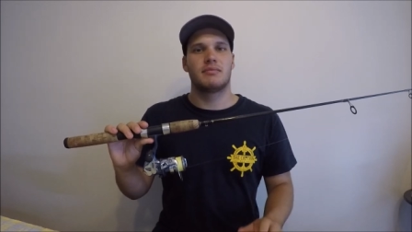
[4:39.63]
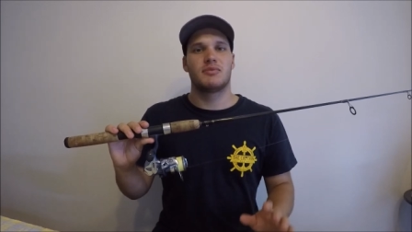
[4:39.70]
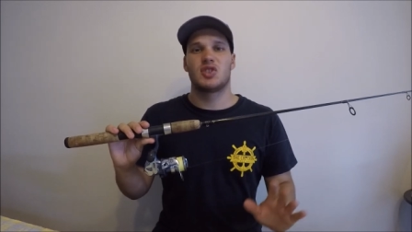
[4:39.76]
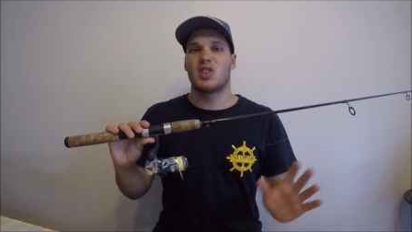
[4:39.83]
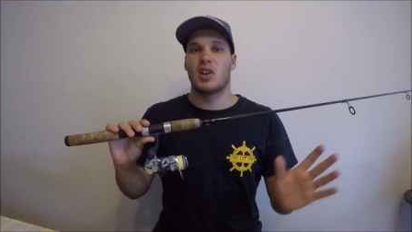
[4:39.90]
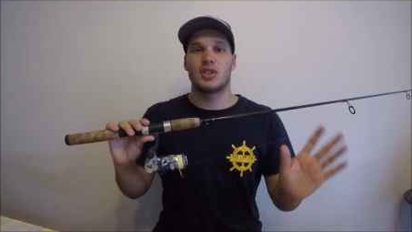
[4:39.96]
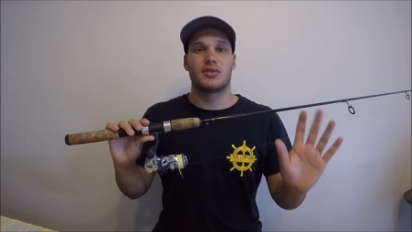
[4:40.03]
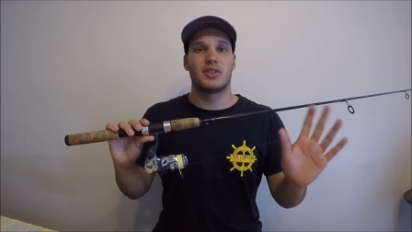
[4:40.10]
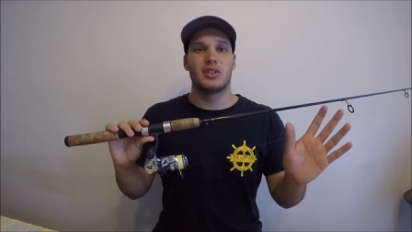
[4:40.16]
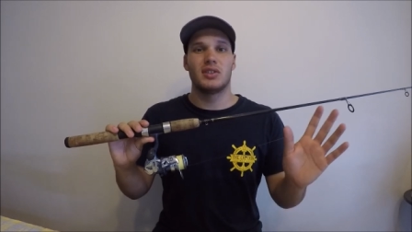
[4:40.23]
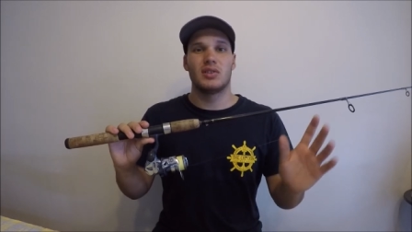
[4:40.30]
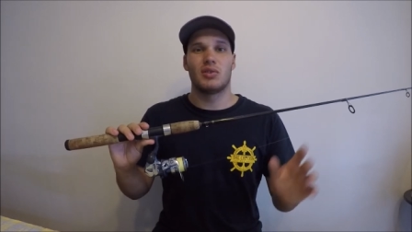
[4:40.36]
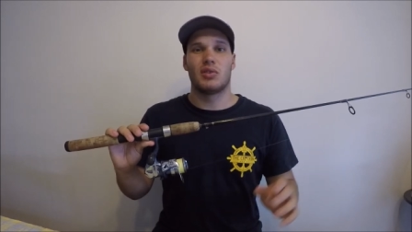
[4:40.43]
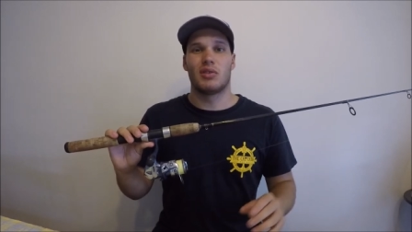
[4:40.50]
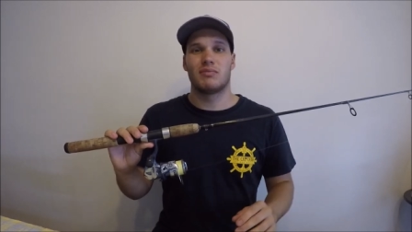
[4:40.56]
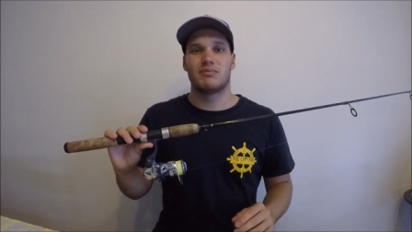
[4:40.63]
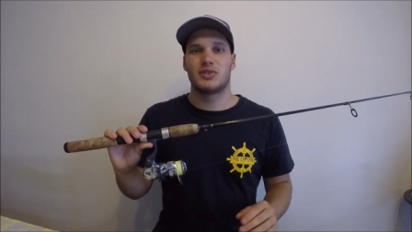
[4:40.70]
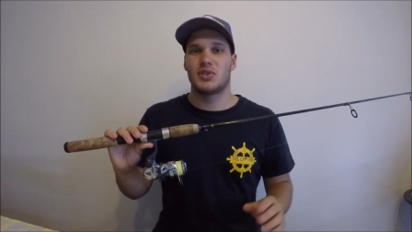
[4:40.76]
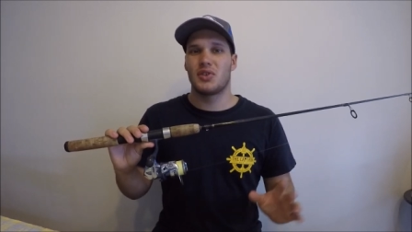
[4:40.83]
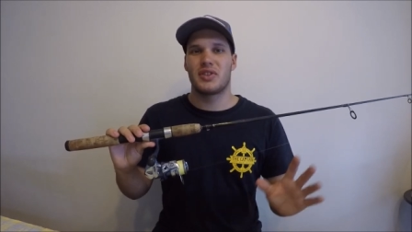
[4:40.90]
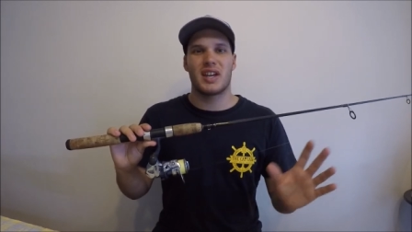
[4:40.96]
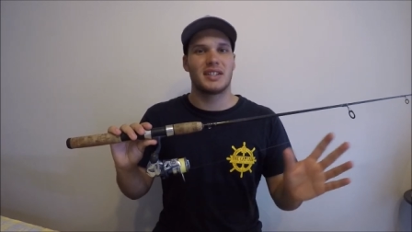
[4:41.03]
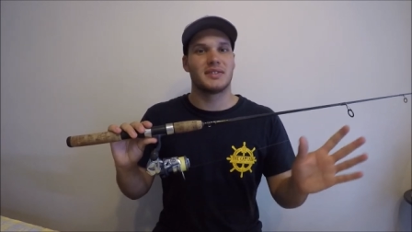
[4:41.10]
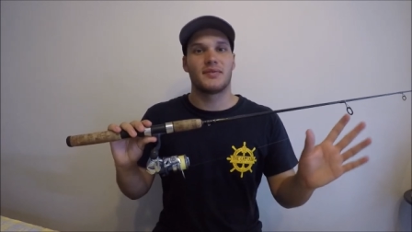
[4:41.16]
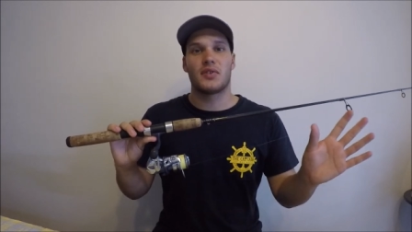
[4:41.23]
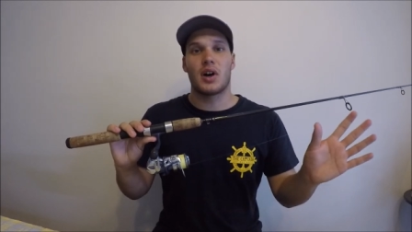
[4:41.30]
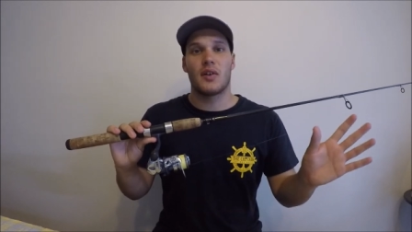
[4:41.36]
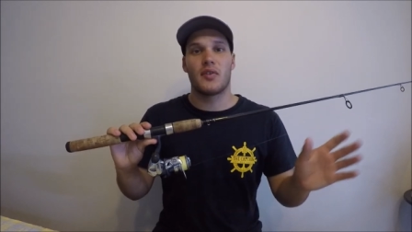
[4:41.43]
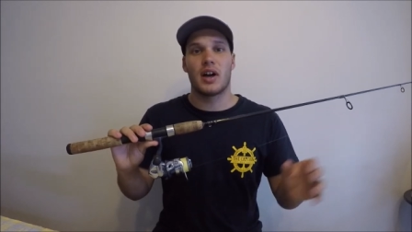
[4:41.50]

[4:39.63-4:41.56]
size reel or two thousand five